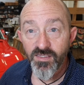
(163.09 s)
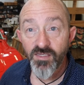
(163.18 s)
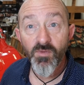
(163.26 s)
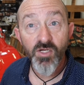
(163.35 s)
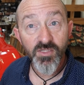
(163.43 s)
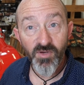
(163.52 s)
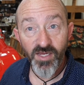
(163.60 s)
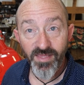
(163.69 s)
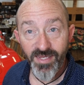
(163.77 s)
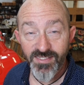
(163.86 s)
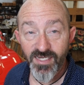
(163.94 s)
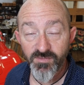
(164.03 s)
You multiply
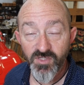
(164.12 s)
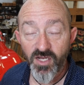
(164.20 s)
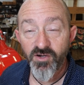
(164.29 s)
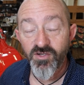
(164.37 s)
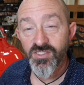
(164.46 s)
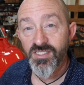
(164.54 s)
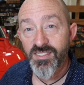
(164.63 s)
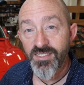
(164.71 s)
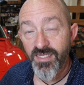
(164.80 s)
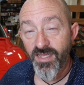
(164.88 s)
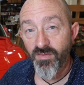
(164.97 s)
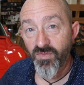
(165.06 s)
that times
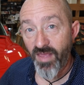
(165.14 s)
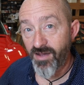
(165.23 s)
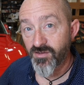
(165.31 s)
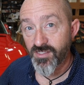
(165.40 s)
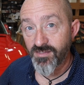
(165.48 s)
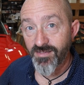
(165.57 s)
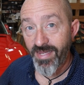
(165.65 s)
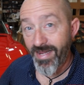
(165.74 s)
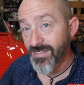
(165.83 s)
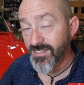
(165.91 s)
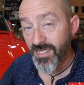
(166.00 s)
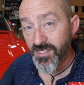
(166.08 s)
168,000
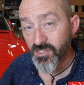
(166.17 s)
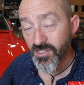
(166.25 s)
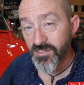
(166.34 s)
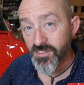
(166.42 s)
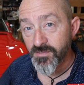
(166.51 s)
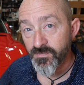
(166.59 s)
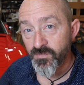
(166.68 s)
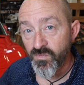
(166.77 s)
gas stations,